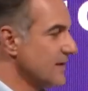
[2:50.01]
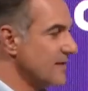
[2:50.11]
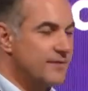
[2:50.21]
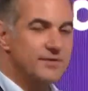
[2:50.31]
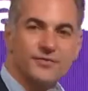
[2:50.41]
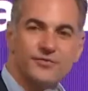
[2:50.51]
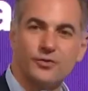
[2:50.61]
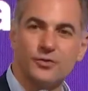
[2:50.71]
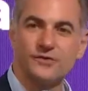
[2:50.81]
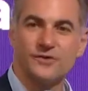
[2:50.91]
There is, of
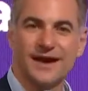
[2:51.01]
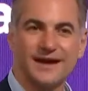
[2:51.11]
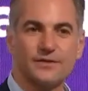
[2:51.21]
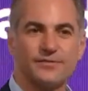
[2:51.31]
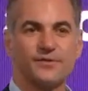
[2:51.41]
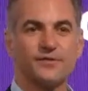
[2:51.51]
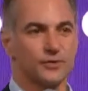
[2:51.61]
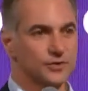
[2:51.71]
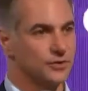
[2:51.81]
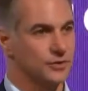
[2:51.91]
course, a kind of
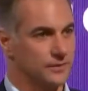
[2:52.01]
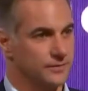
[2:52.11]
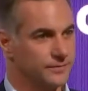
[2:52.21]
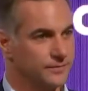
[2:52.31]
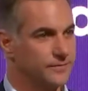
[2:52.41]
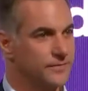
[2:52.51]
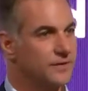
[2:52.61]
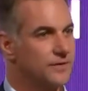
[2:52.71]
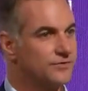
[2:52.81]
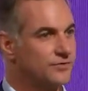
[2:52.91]
social
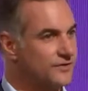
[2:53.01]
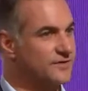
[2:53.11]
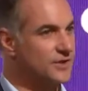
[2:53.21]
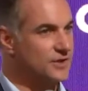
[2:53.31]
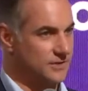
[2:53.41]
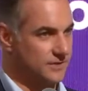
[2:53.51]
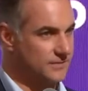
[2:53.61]
transition